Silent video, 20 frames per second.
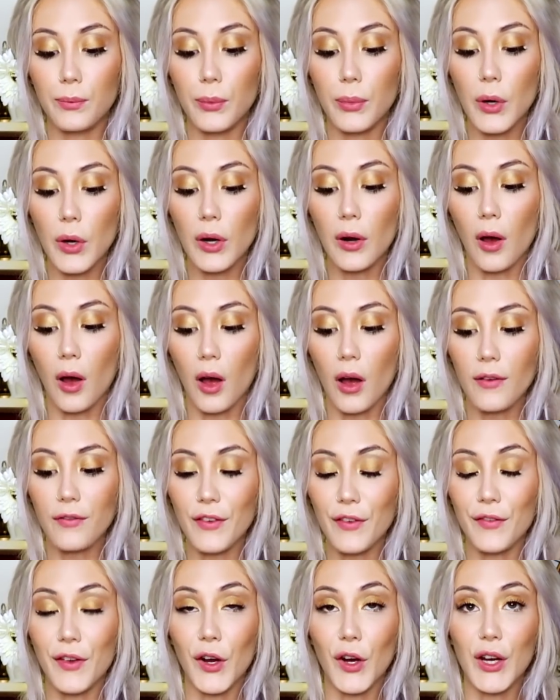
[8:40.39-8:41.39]
put off
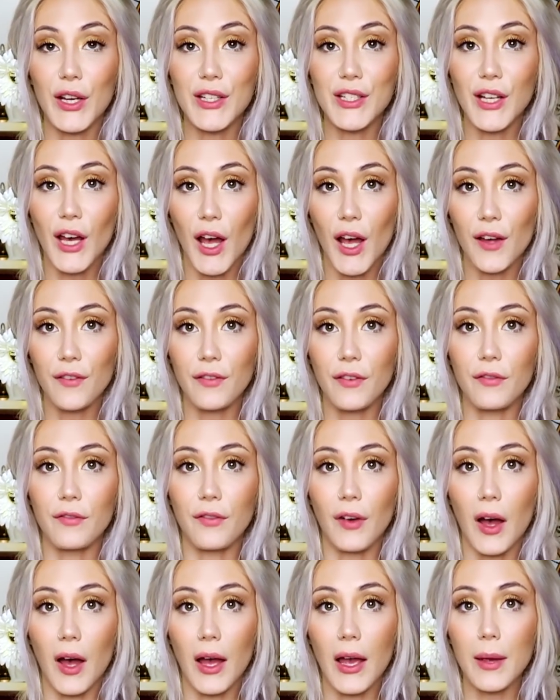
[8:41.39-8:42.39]
a very tough
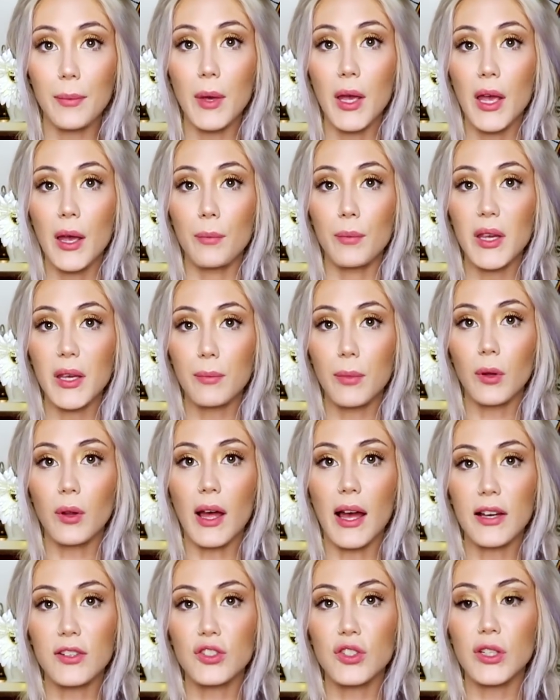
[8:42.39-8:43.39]
vibe. People
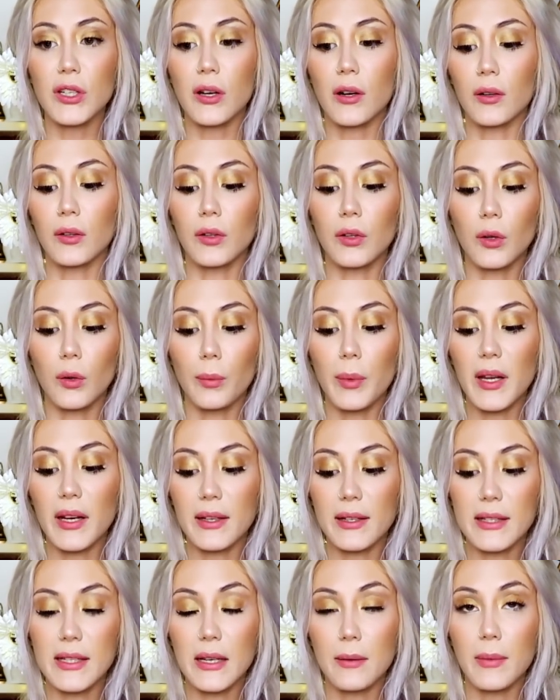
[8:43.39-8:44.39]
actually are a little bit
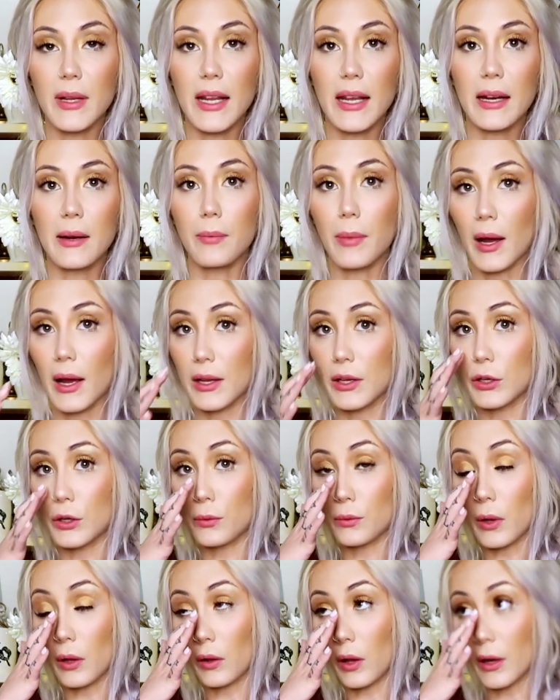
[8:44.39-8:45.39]
intimidated by
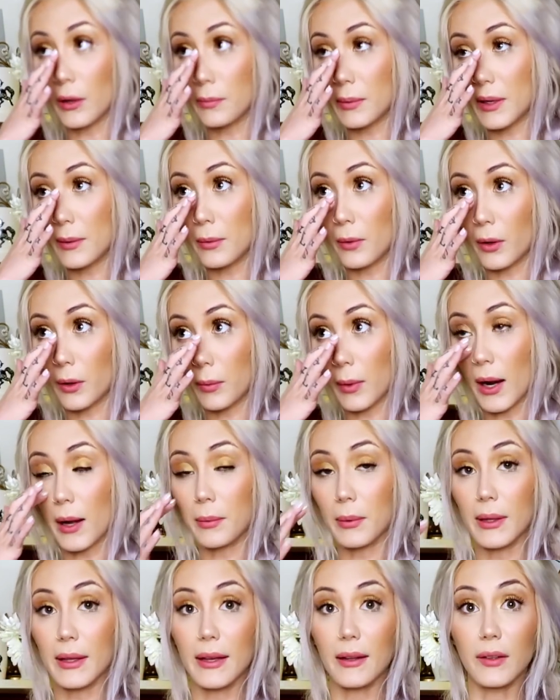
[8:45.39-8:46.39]
you. A lot of people are
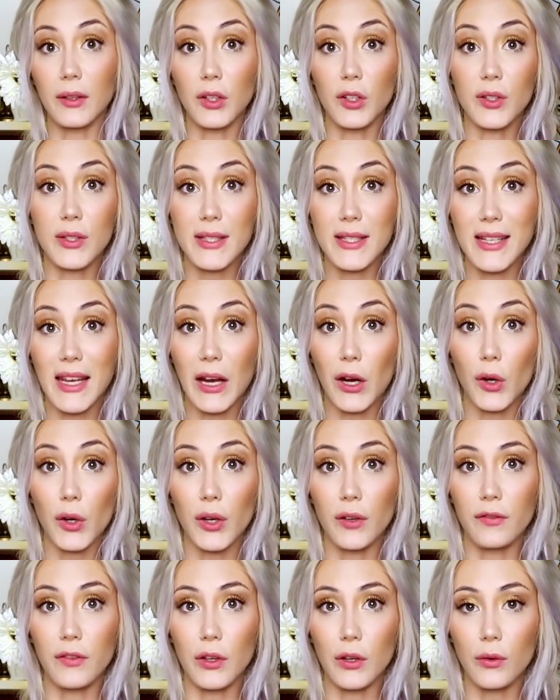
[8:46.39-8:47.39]
probably a little scared
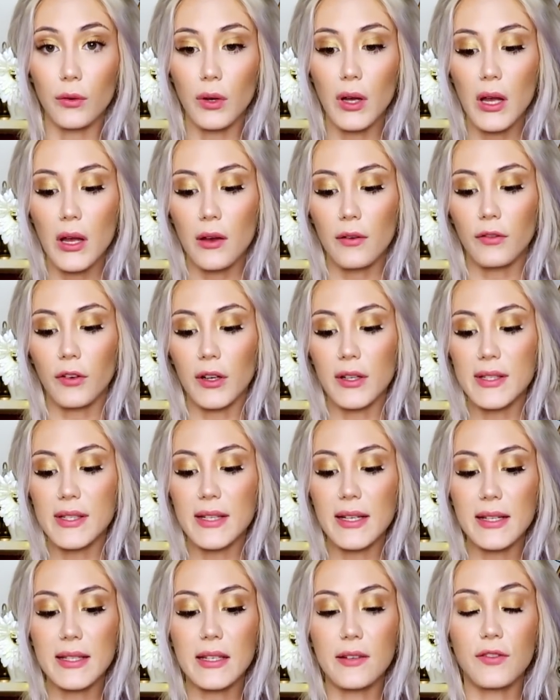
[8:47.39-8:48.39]
of you. For
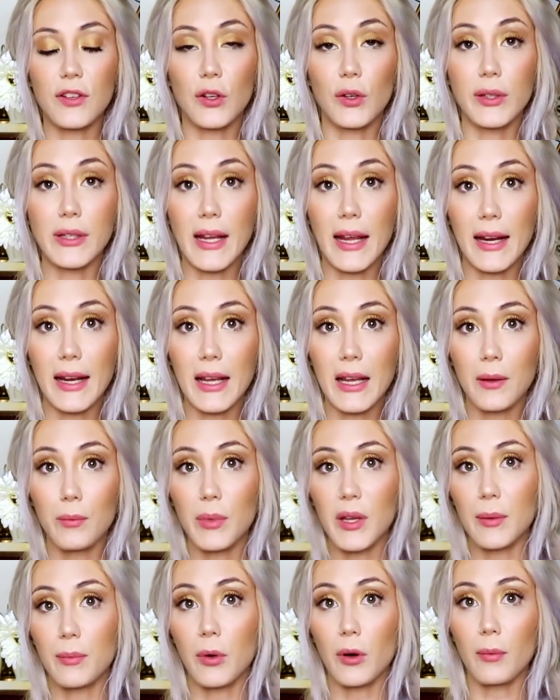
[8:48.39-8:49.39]
instance, if you're dating,
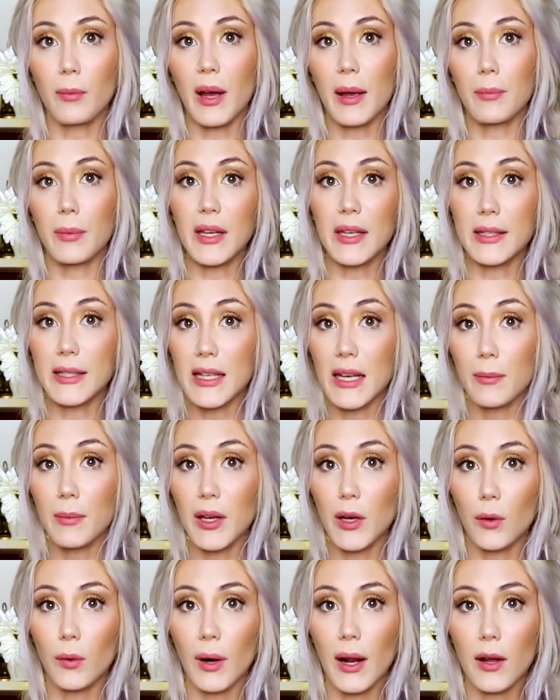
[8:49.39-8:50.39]
people might be timid
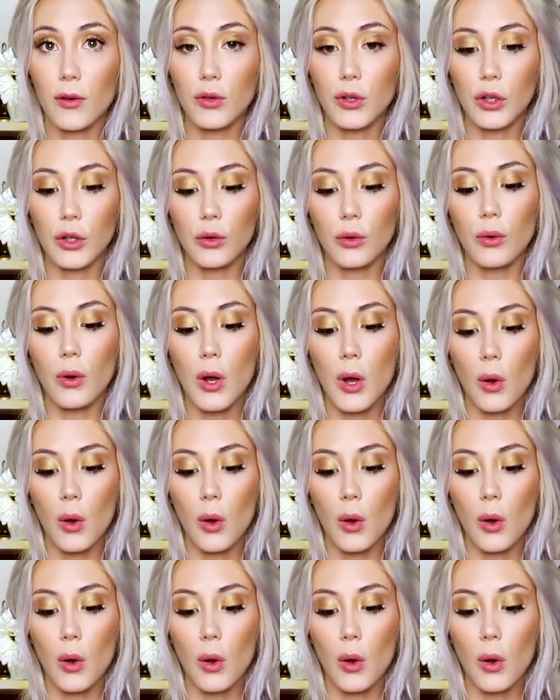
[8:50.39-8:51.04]
around you,